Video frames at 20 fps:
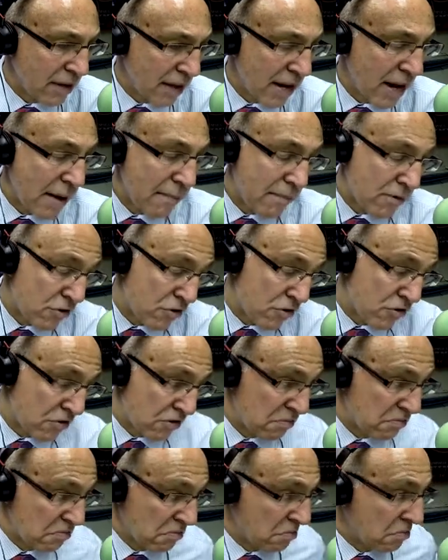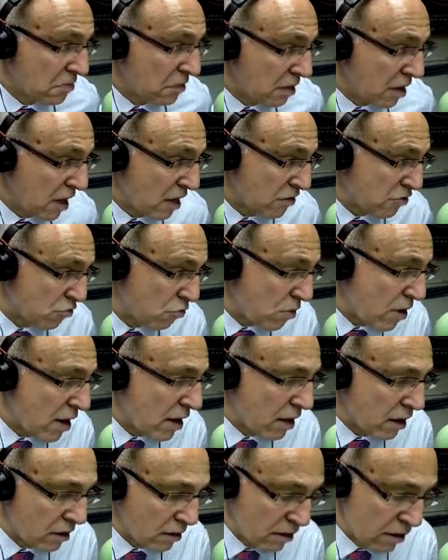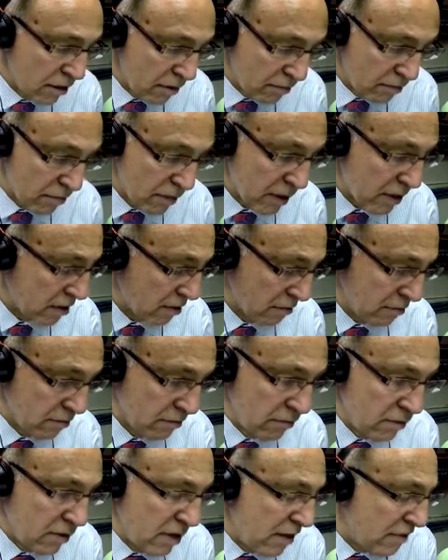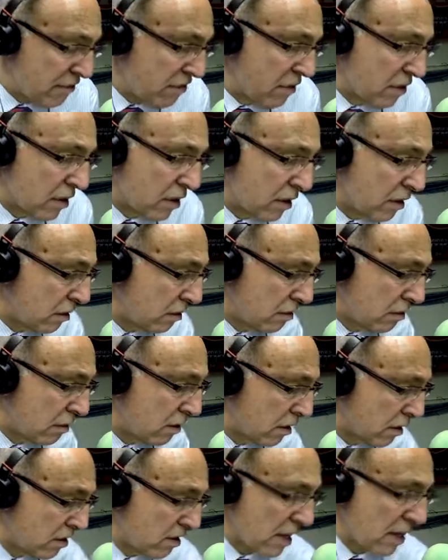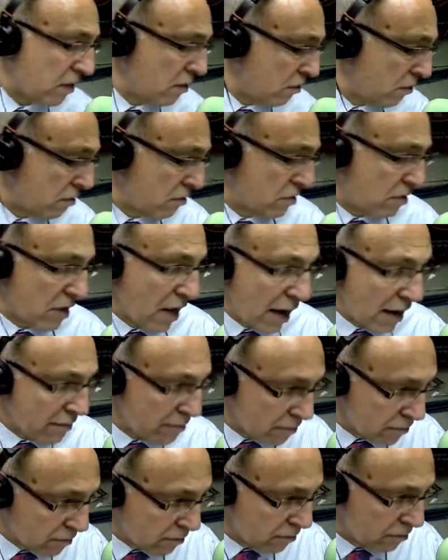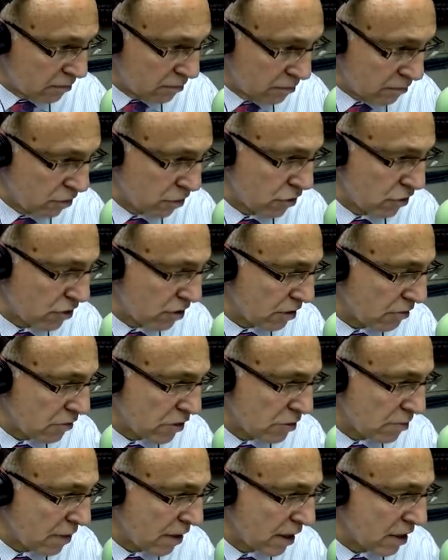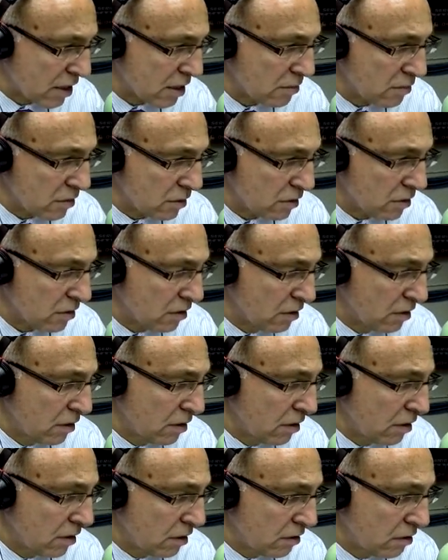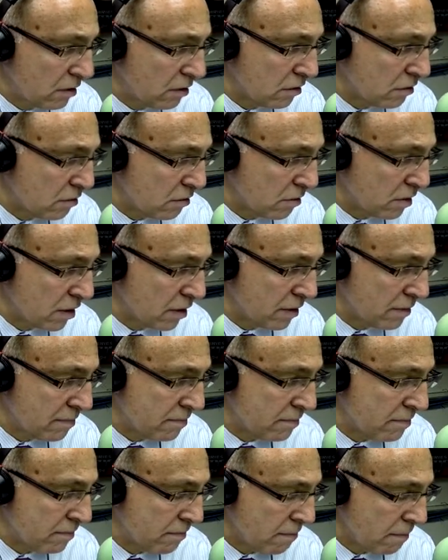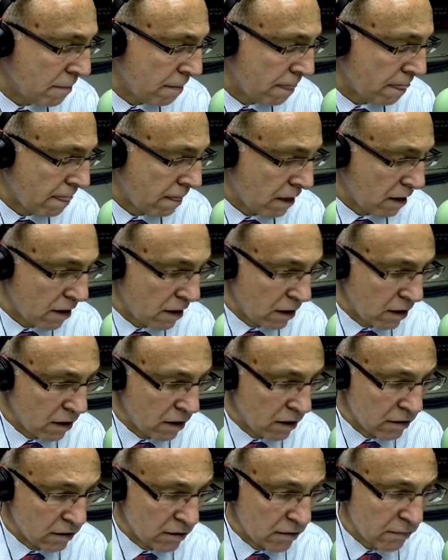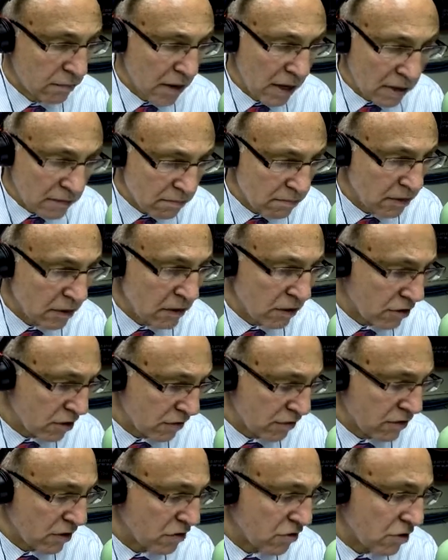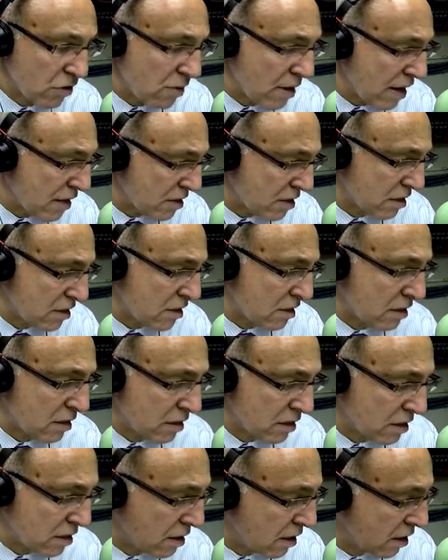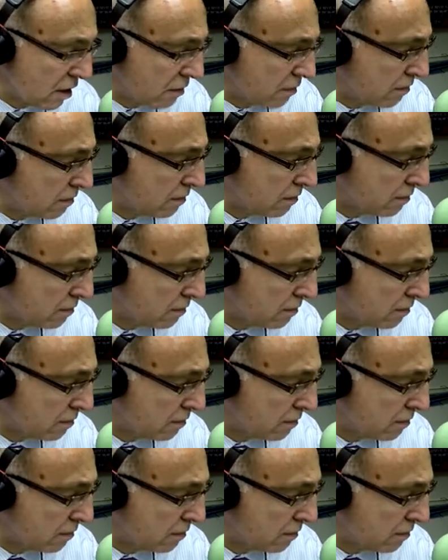That happens as well, but definitely the executor is not personally responsible to pay bills if there's no assets in the estate.